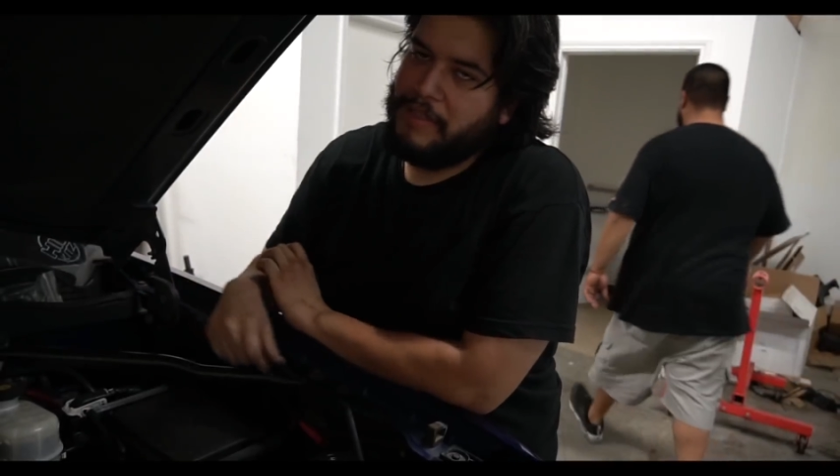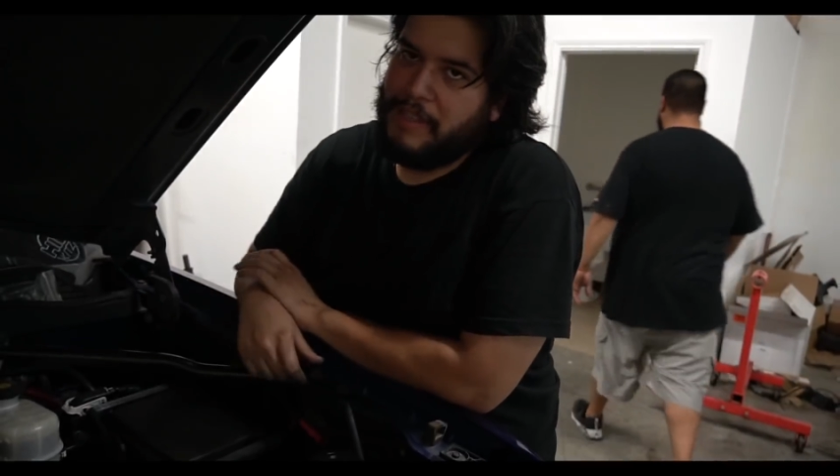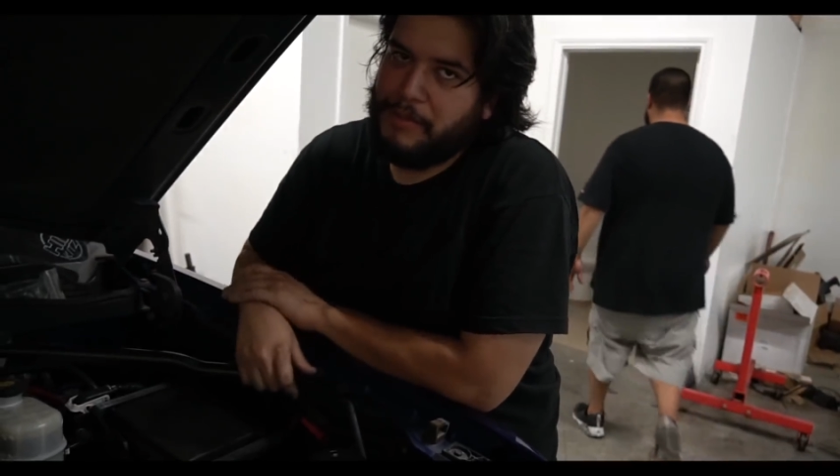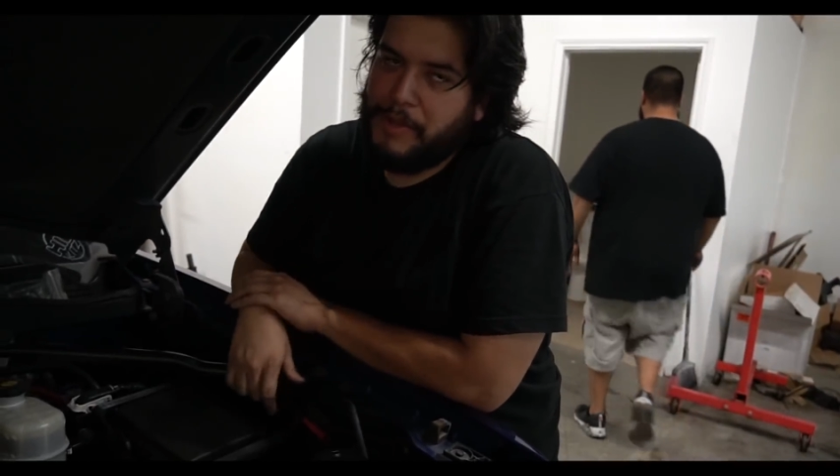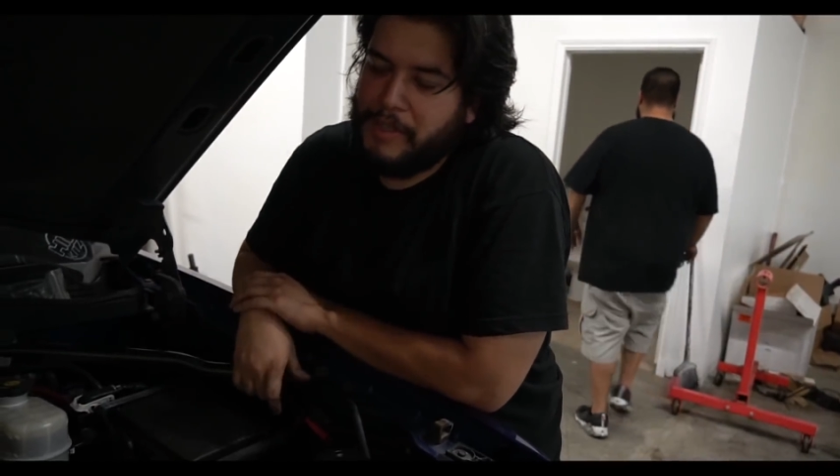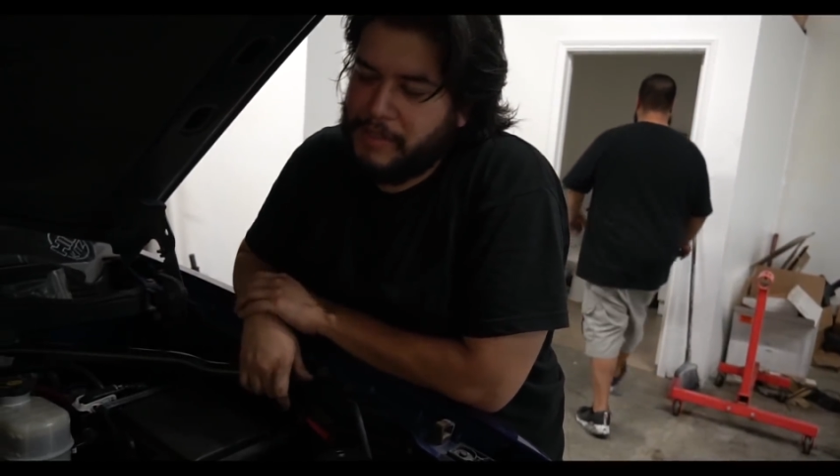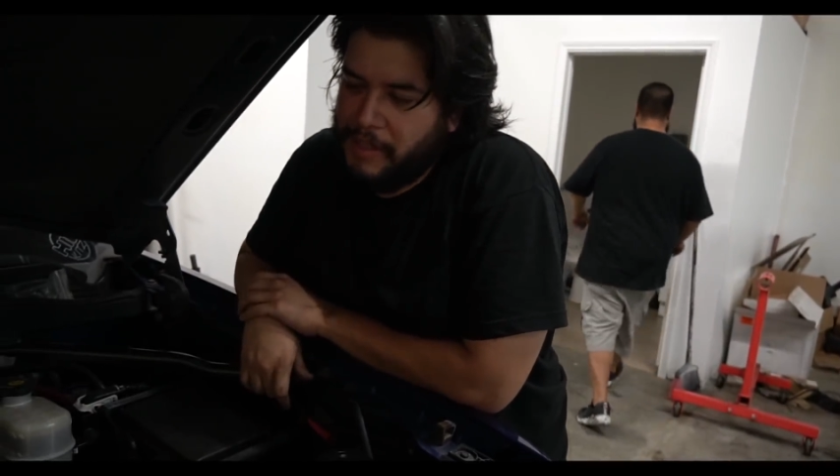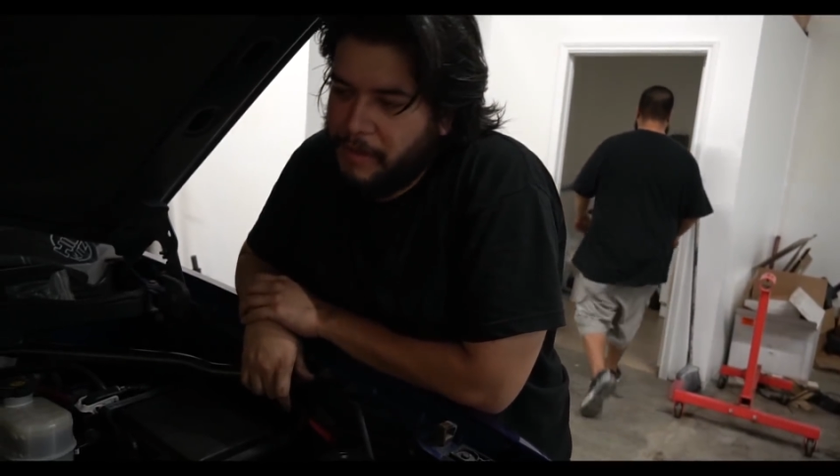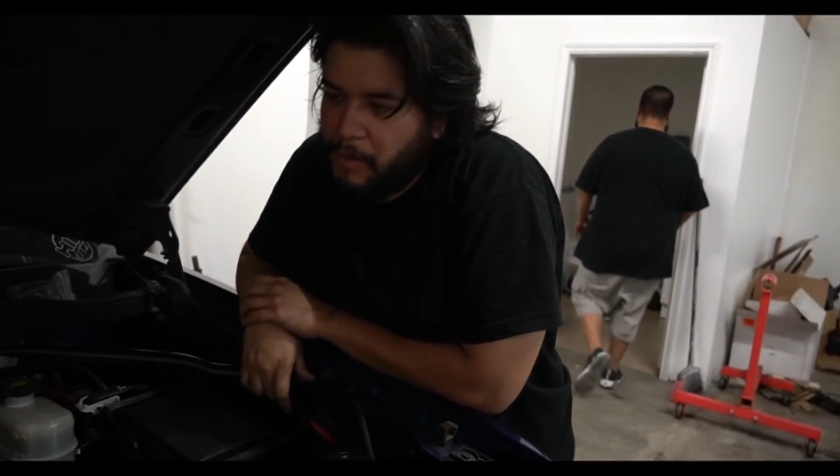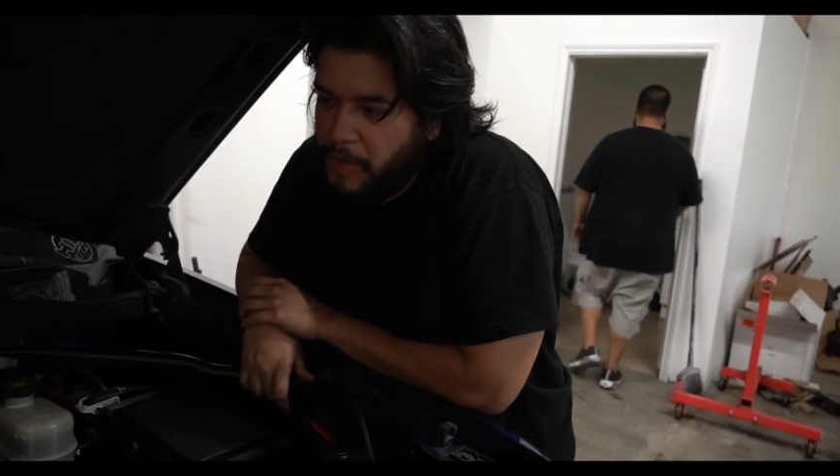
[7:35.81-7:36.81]
and that's where you're gonna
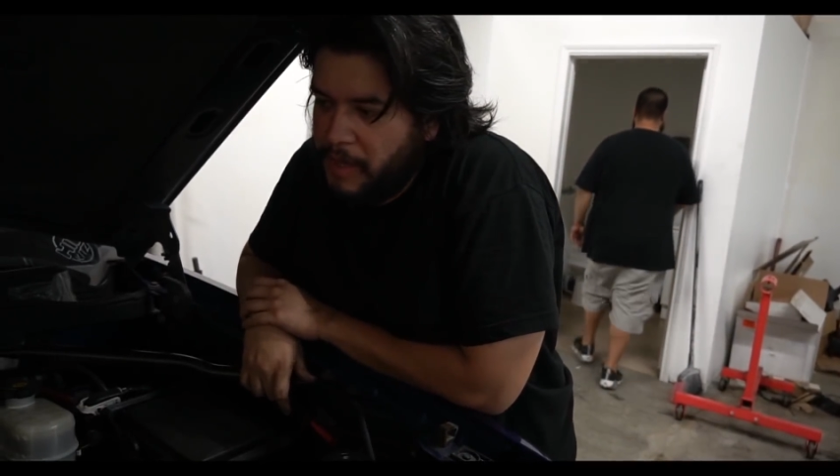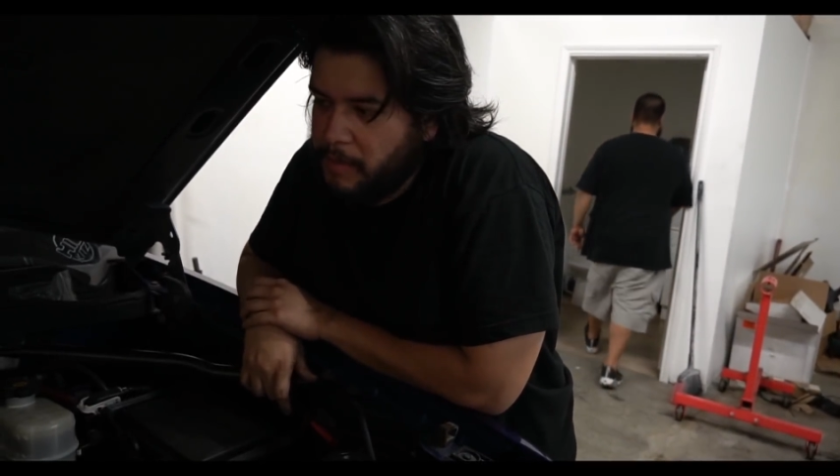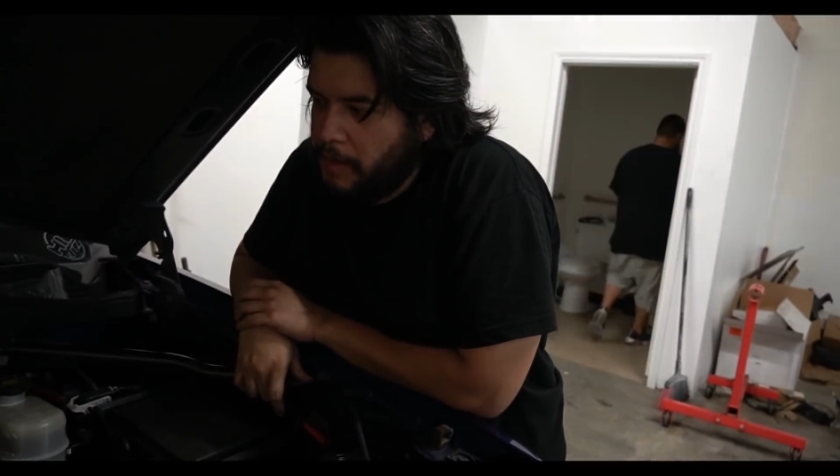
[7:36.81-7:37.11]
stay in the RPM.